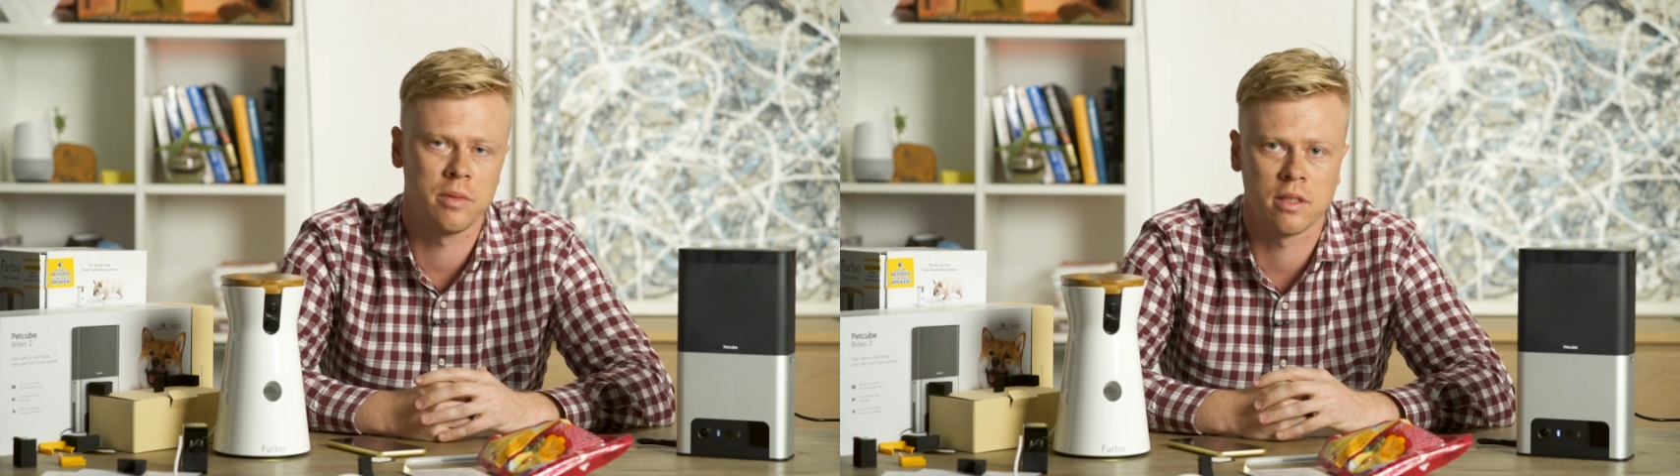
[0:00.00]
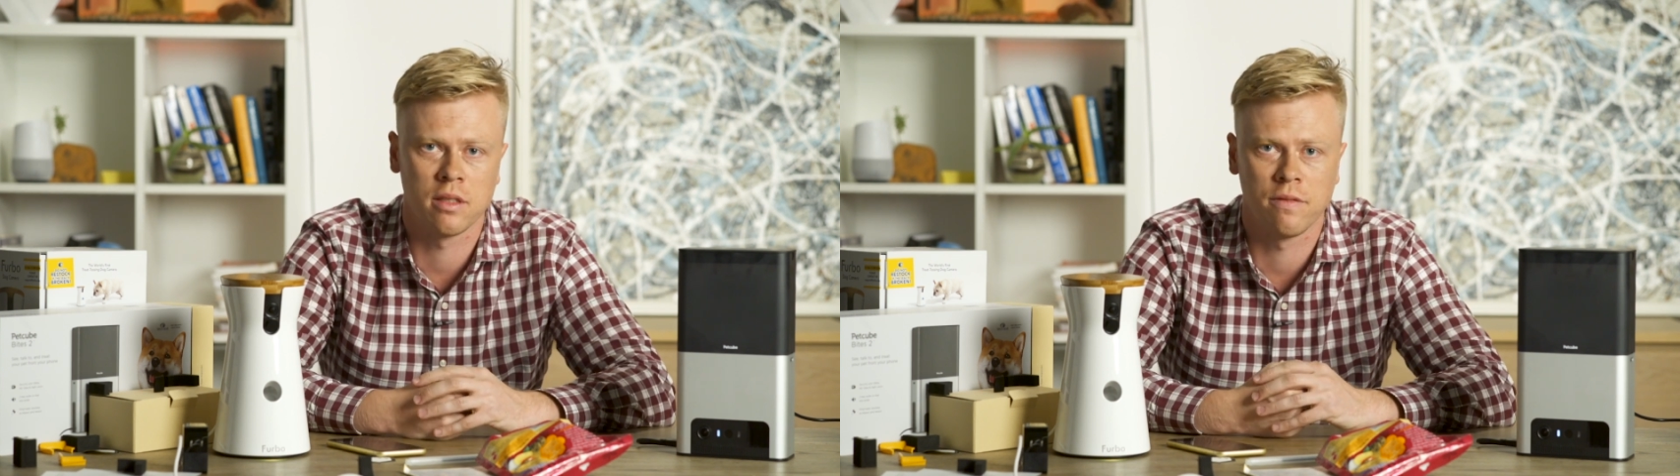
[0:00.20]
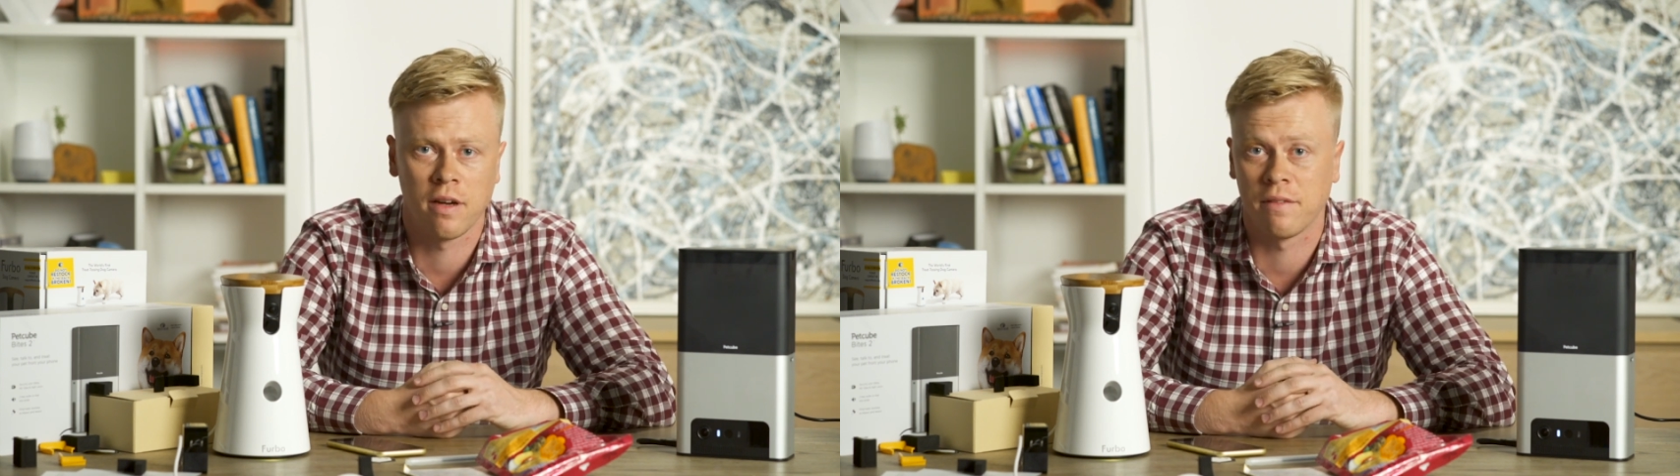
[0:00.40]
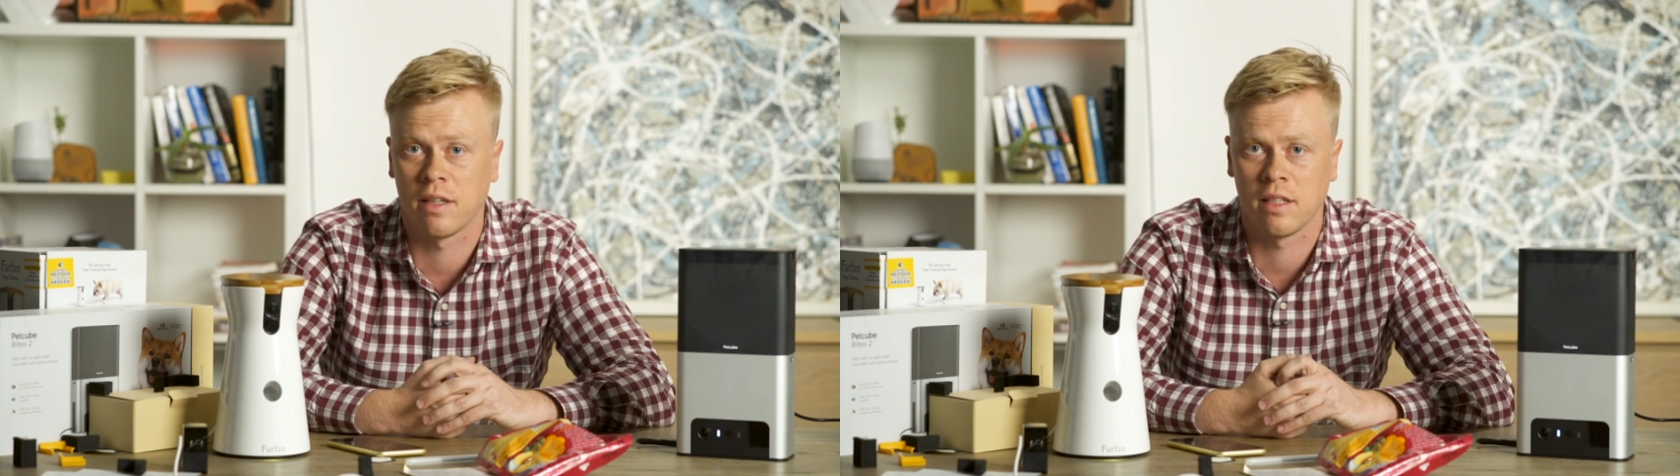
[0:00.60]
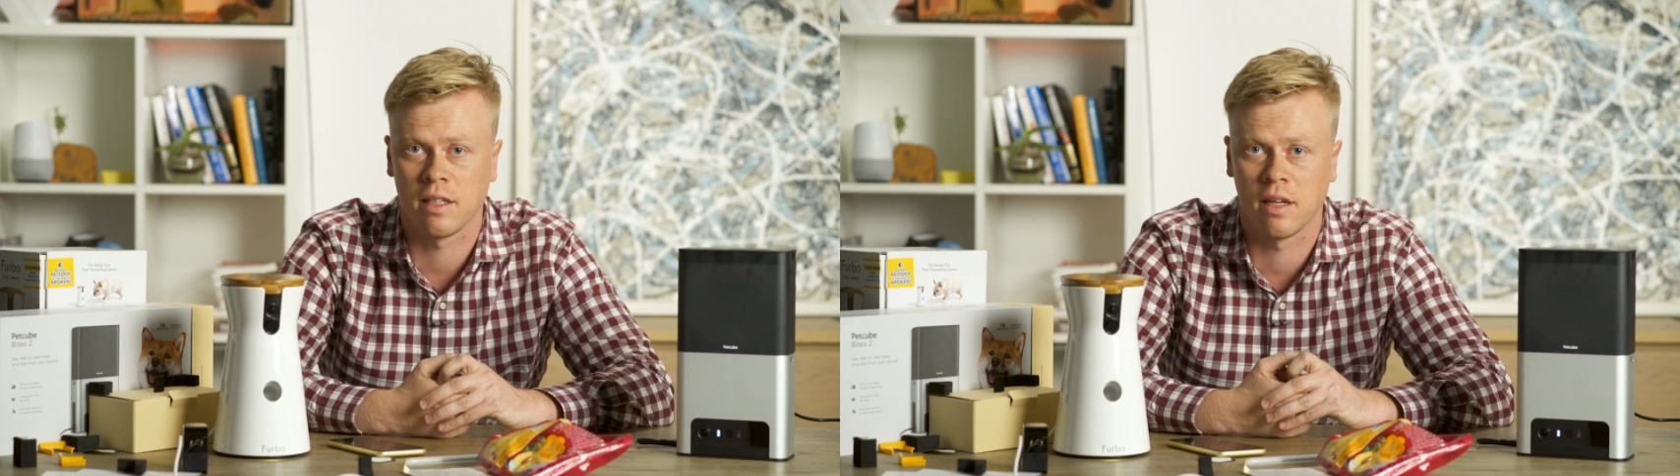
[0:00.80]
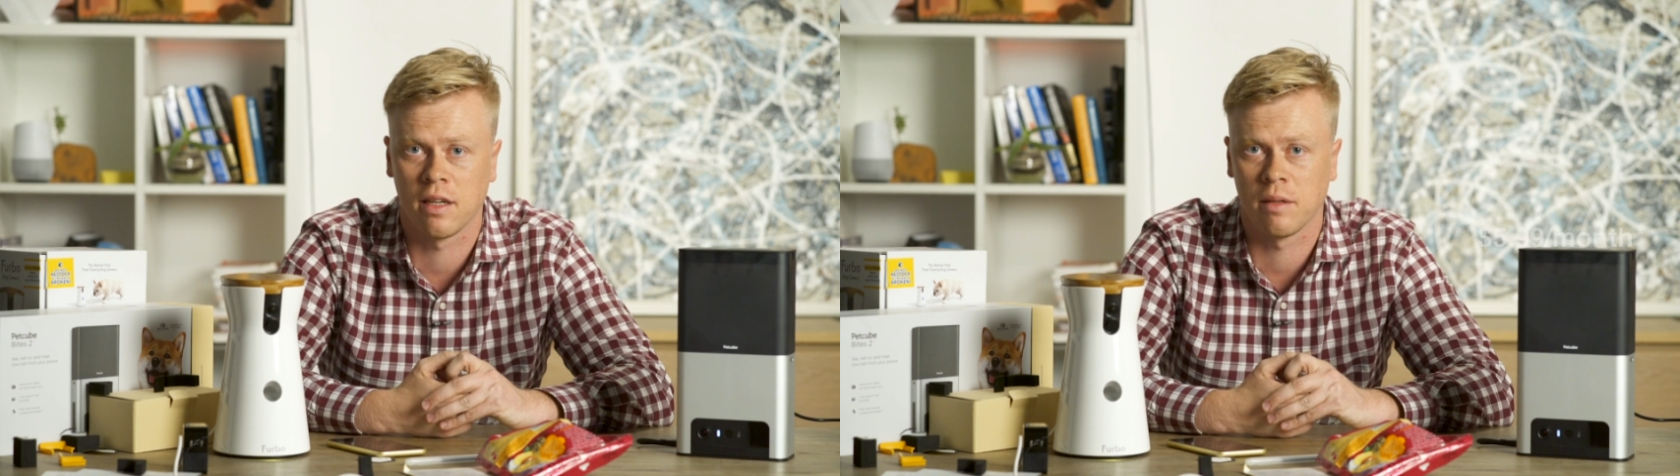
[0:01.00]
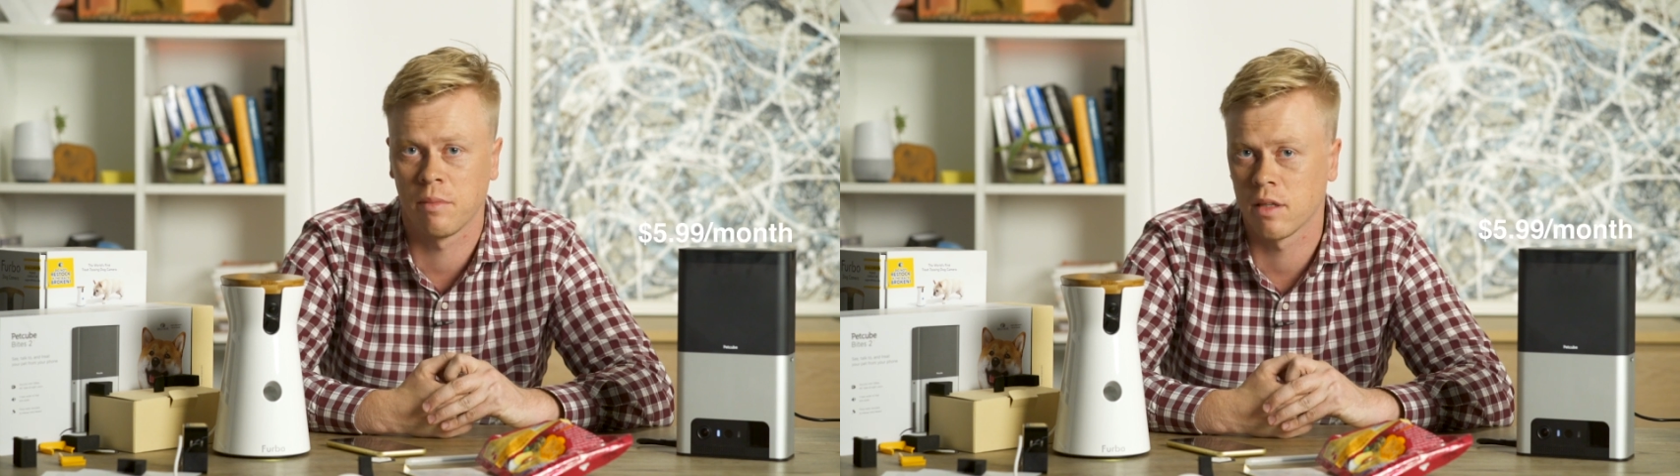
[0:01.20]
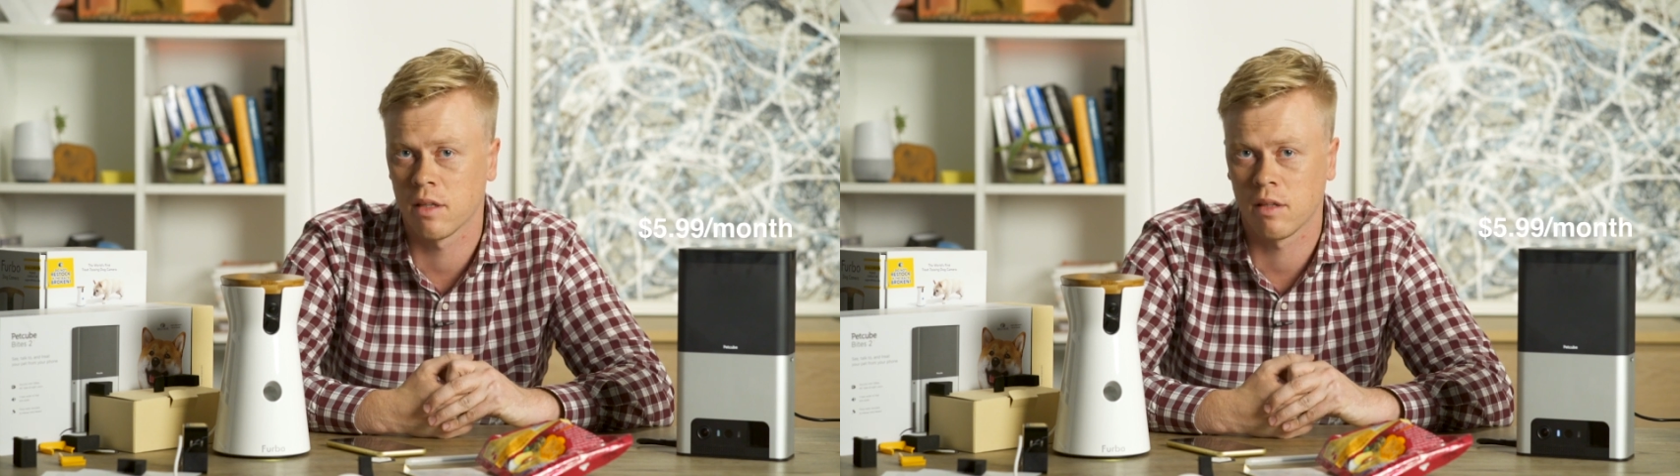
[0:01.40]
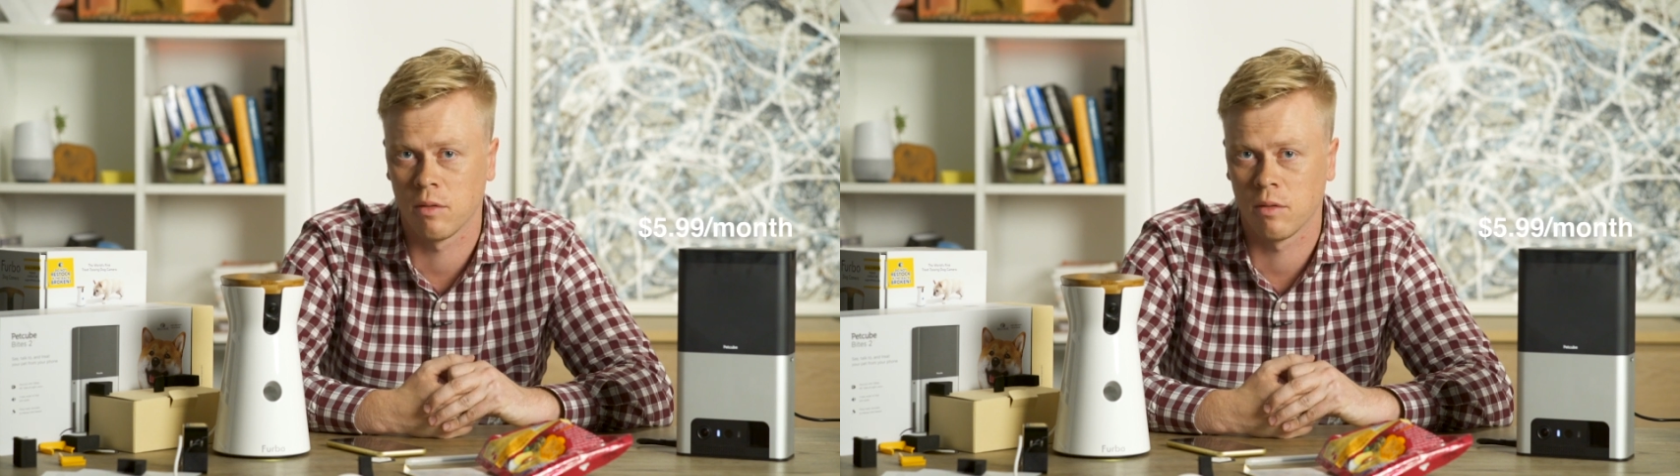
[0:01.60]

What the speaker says: is the $5.99 a month,